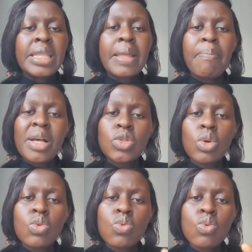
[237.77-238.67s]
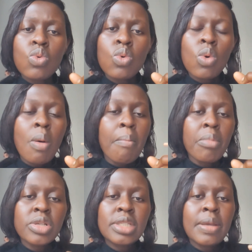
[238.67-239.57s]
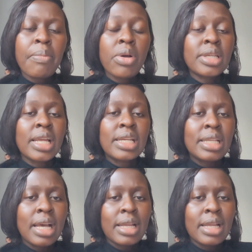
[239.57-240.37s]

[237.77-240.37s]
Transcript: The person who, most importantly,